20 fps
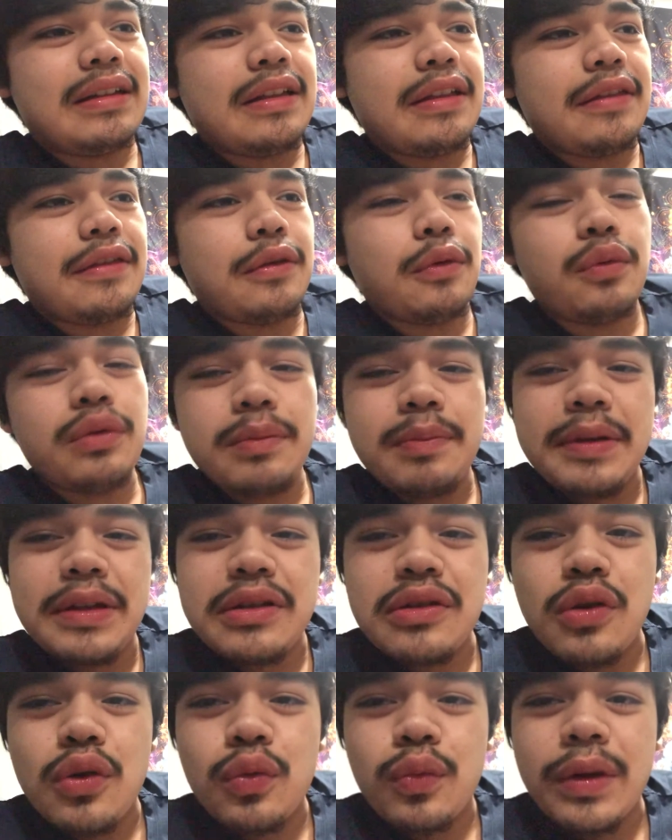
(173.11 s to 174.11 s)
There would be
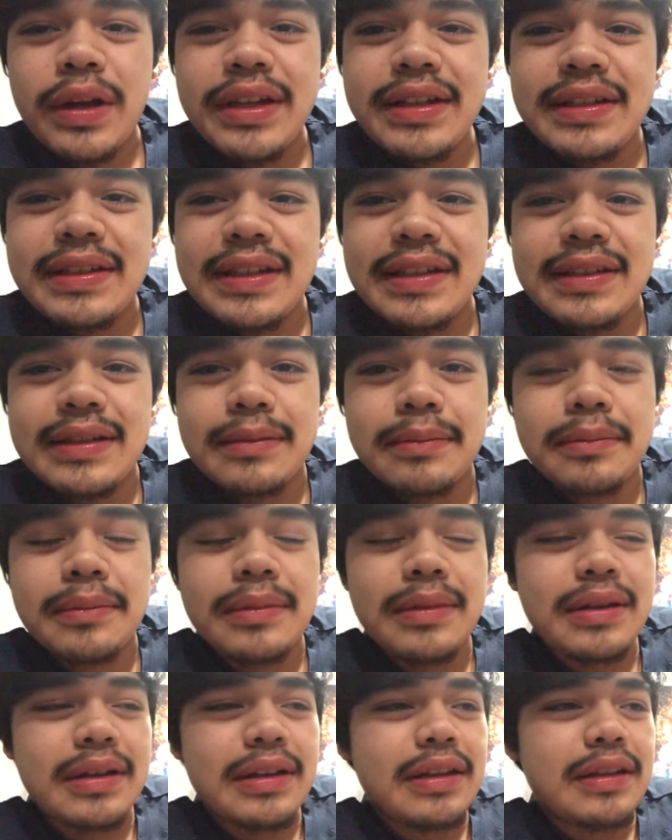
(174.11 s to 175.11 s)
no racism,
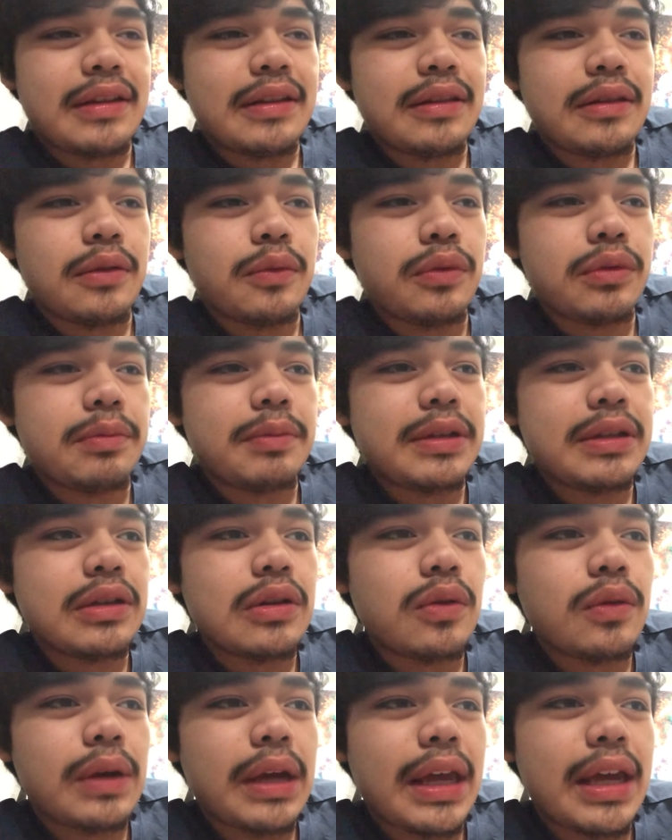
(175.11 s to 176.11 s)
there would be
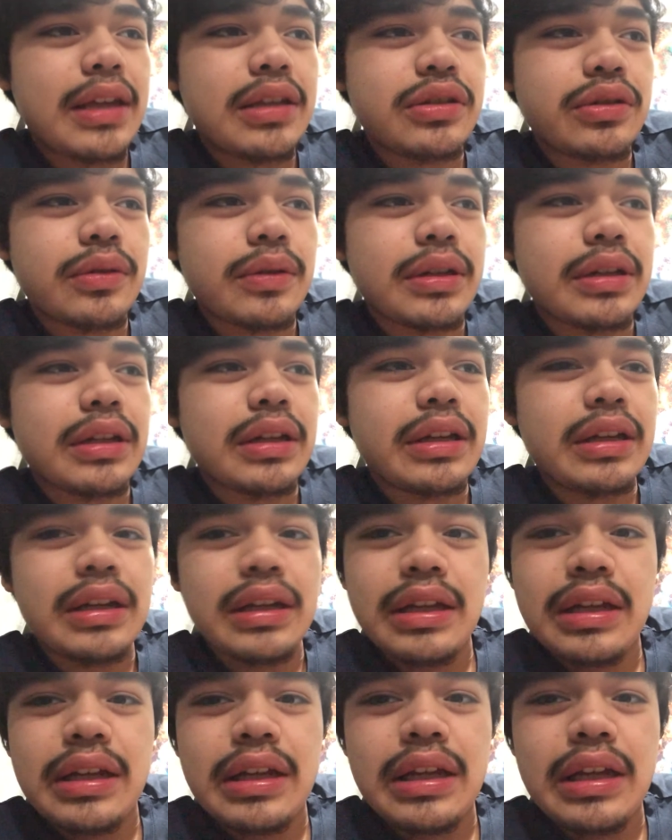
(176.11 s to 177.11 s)
no hatred
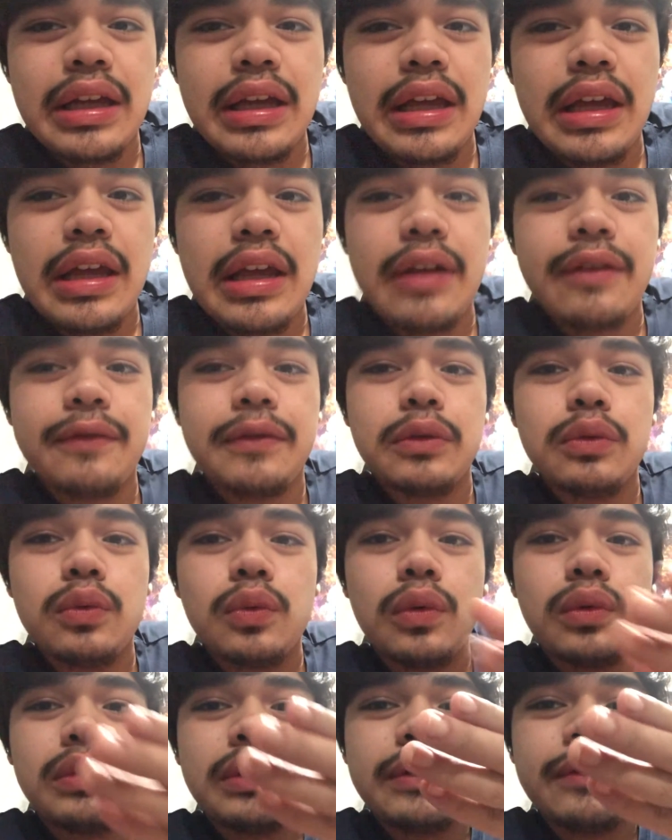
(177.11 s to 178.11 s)
if you
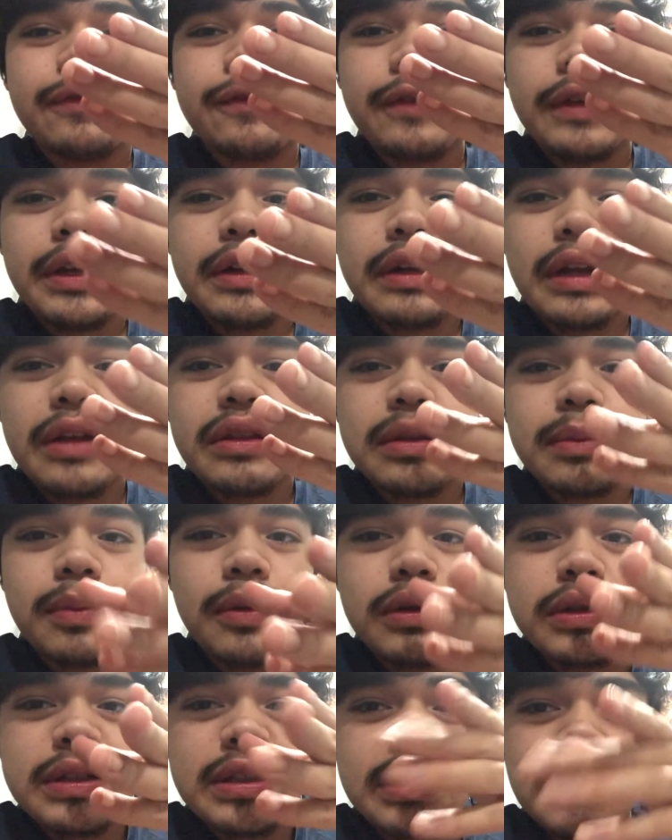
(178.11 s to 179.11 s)
only figured out the
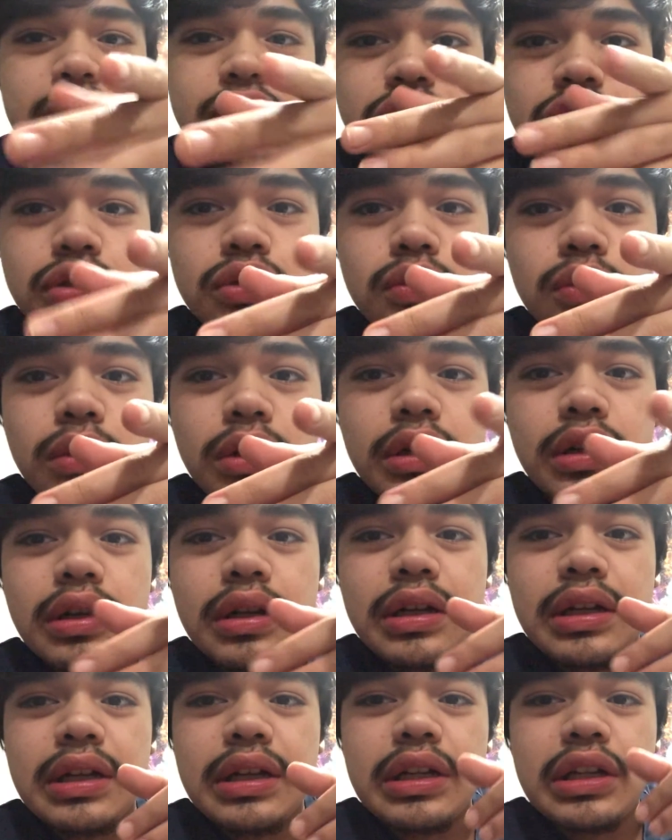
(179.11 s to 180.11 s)
person that you were
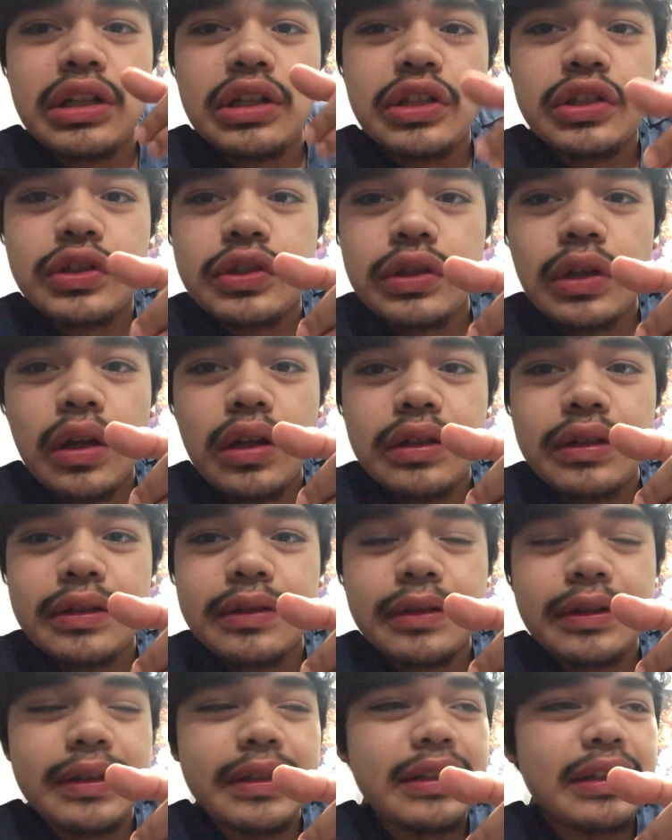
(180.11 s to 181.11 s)

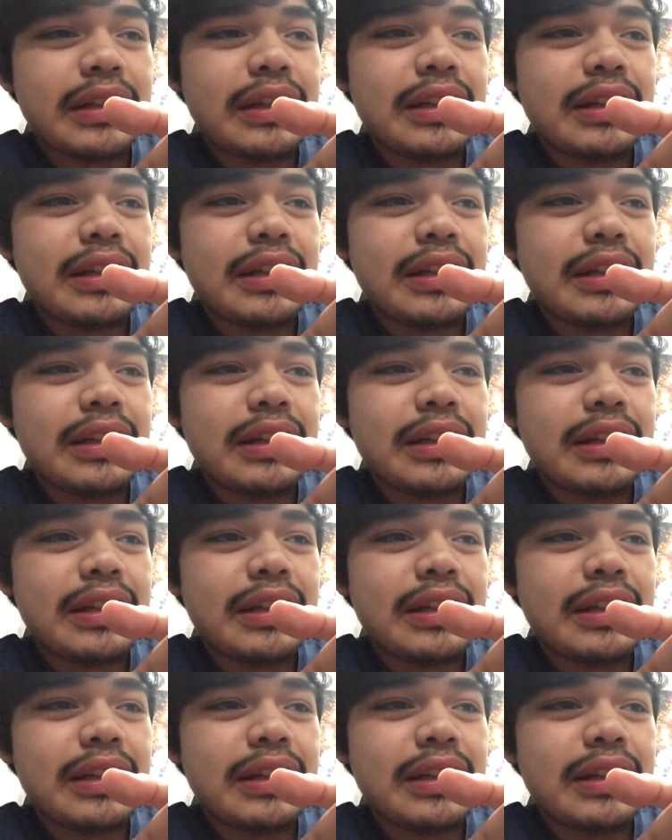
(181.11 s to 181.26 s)
solidly.